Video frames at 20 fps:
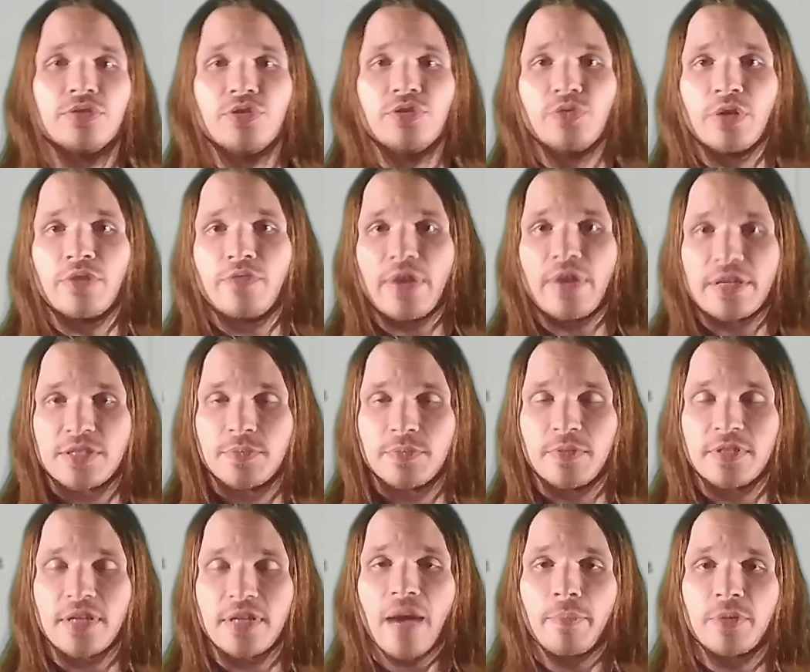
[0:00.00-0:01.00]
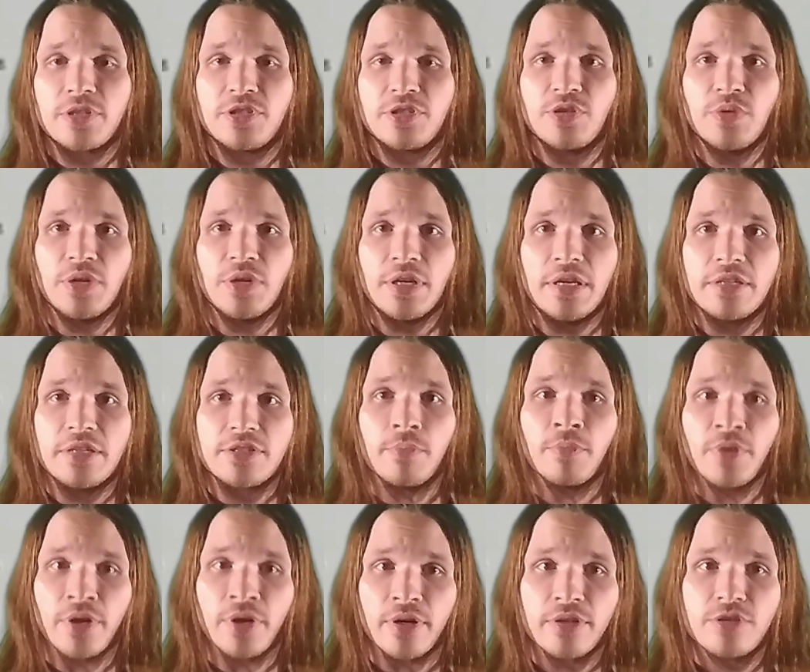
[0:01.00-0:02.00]
new investment opportunities
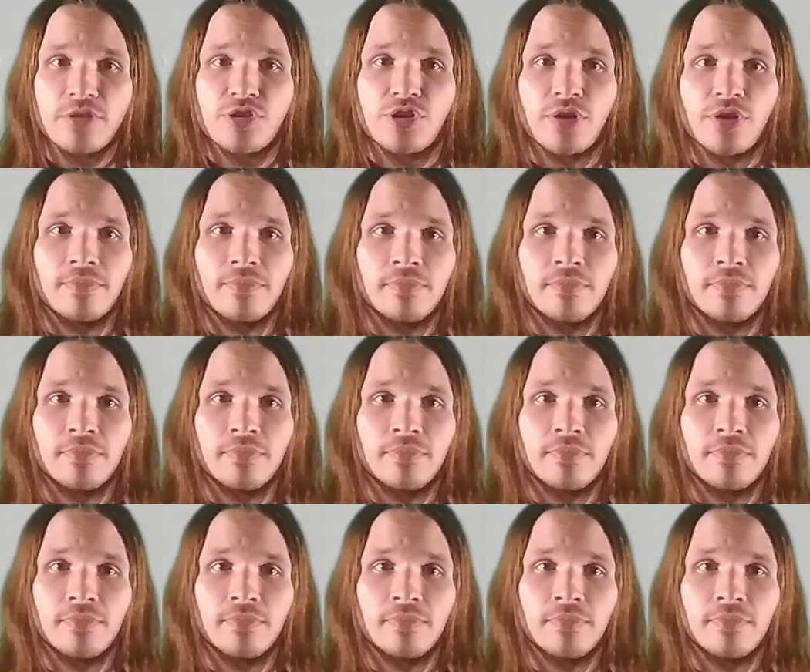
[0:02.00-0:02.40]
emerge.